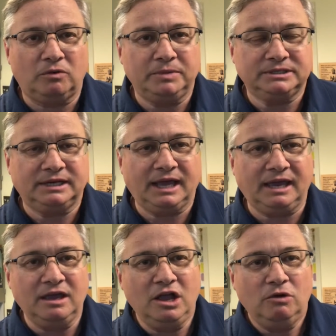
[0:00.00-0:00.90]
But
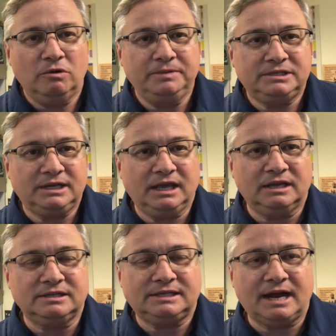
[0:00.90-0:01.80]
today we'll be staying
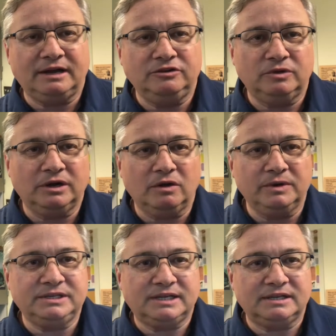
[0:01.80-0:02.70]
inside and doing our
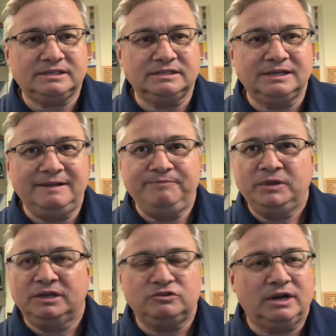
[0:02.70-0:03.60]
recesses
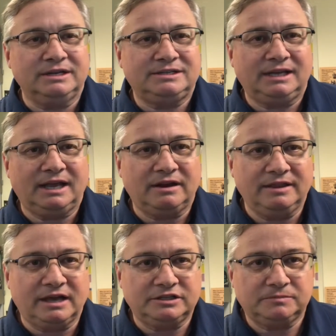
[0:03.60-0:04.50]
and trying to stay out of
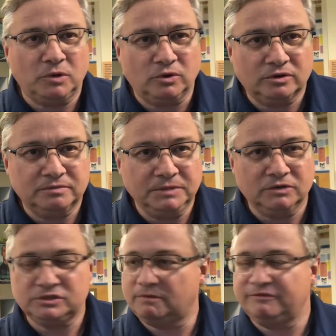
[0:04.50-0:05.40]
that smoke. You know,
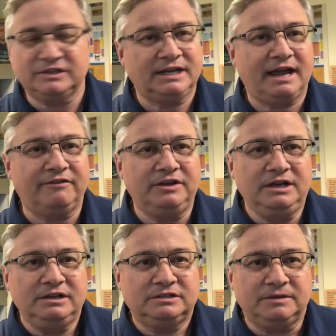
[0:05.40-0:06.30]
some of us have
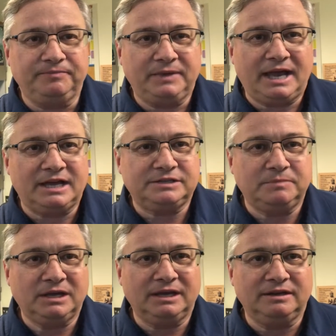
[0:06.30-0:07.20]
some
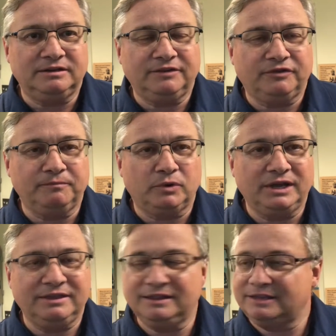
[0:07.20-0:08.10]
asthma and different
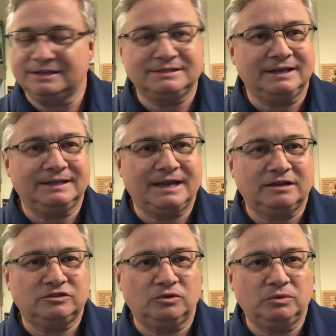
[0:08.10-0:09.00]
breathing things like
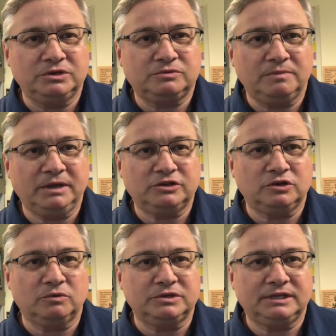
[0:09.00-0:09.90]
that. So we just want to make sure
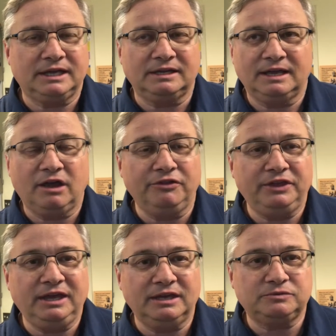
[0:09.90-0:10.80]
we're staying
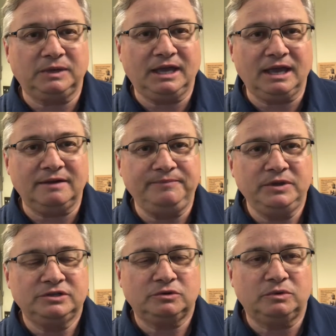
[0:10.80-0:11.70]
healthy as we can.
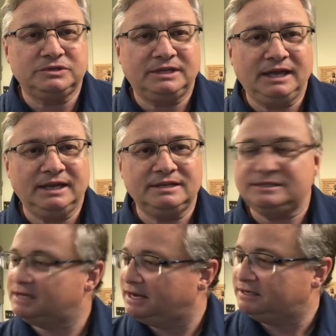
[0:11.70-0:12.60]
So we'll stay
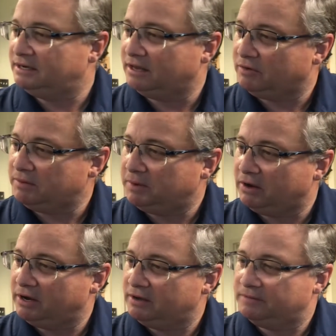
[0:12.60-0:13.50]
inside today. Right,
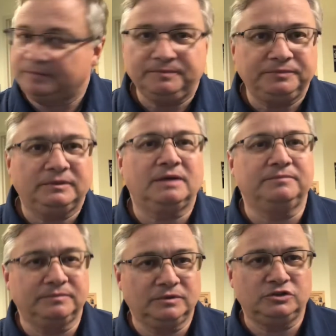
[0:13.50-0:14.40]
Perry? Yep.
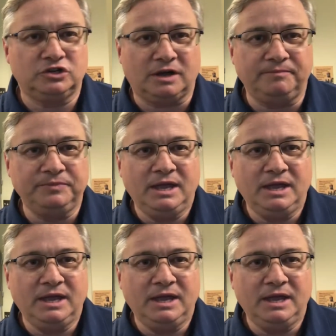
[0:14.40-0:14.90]
Good job.